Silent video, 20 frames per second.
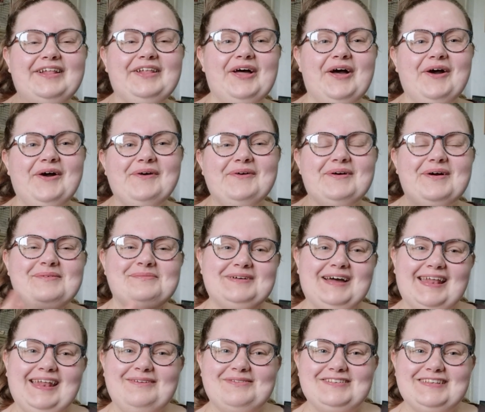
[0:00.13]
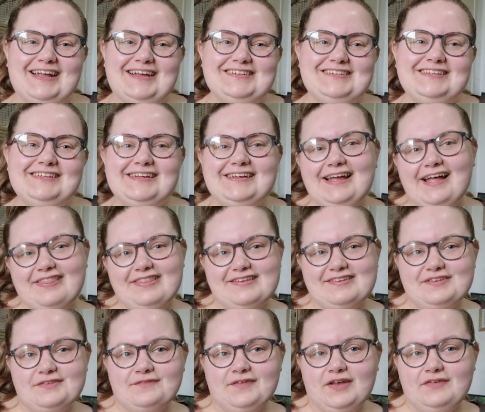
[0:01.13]
Hello, my name is Ashley and
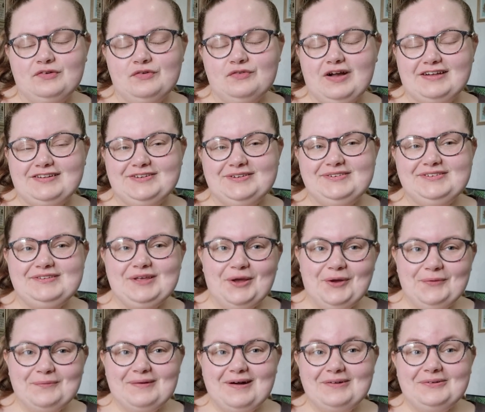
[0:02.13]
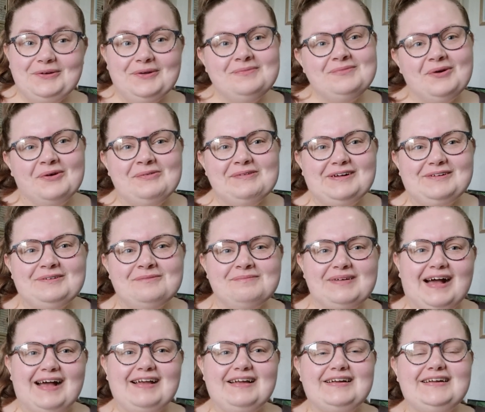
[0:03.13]
this is Faithful Rattos. Welcome or welcome
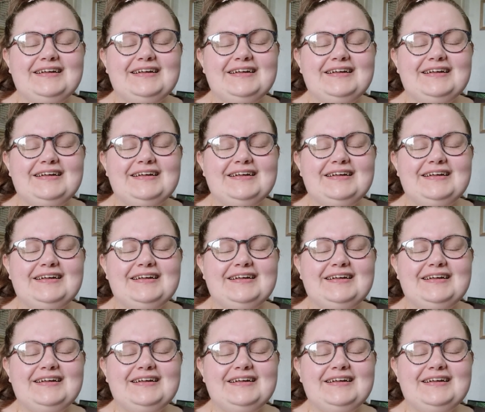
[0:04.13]
back.